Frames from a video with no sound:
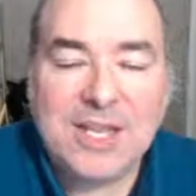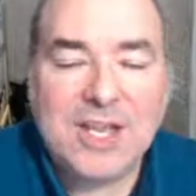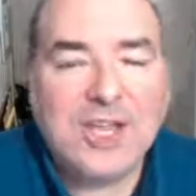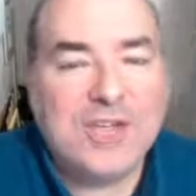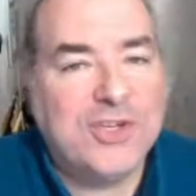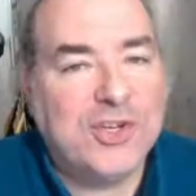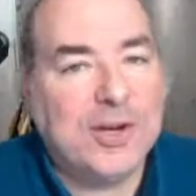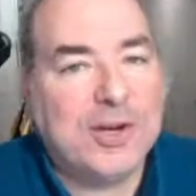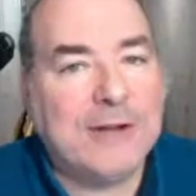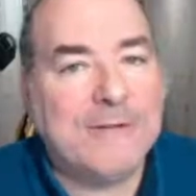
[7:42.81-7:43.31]

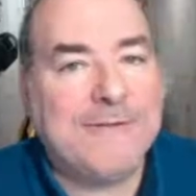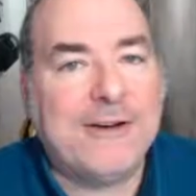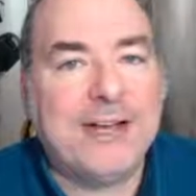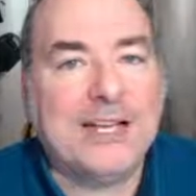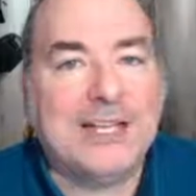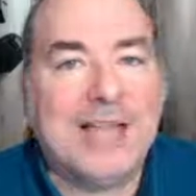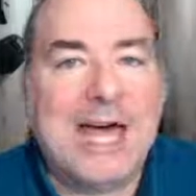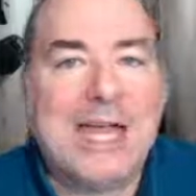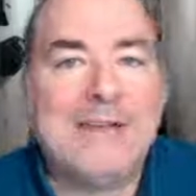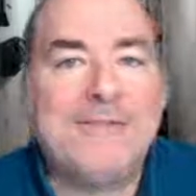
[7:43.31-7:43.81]
So you're going to find a
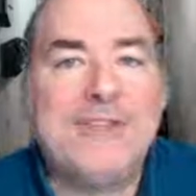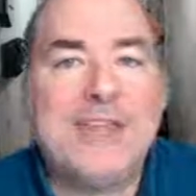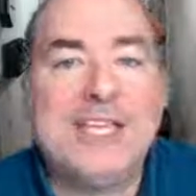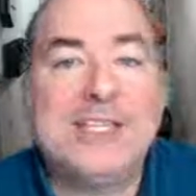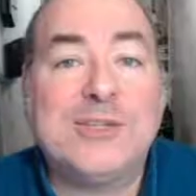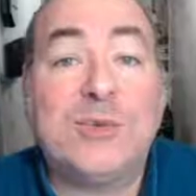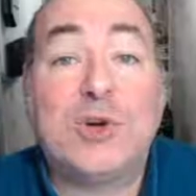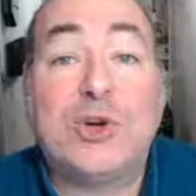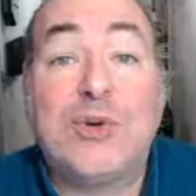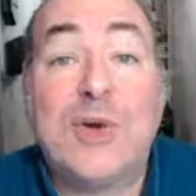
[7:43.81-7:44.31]
lot of things
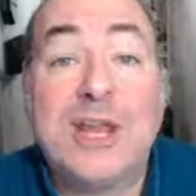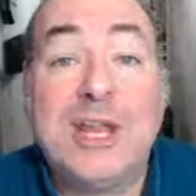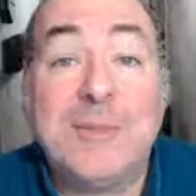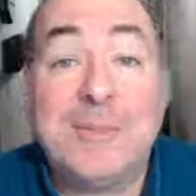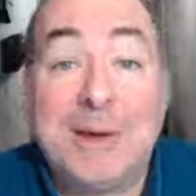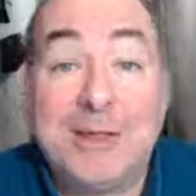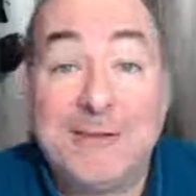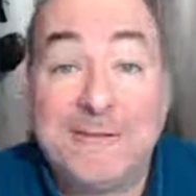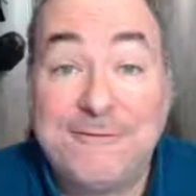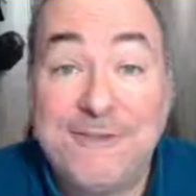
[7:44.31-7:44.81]
that were created
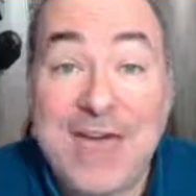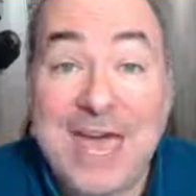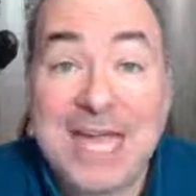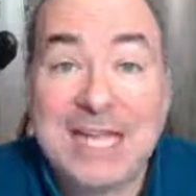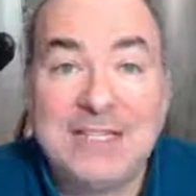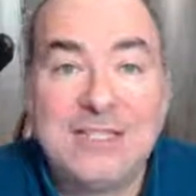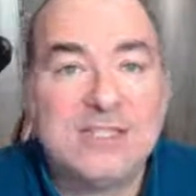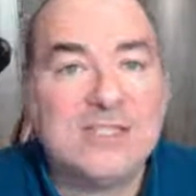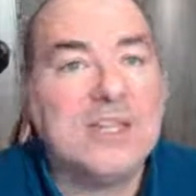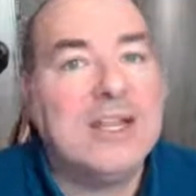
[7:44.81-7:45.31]
by the
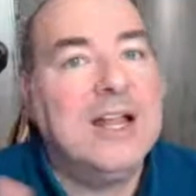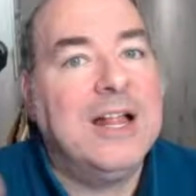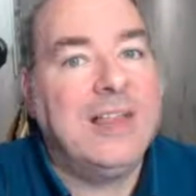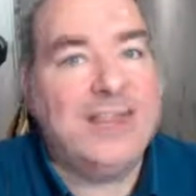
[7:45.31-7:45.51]
feds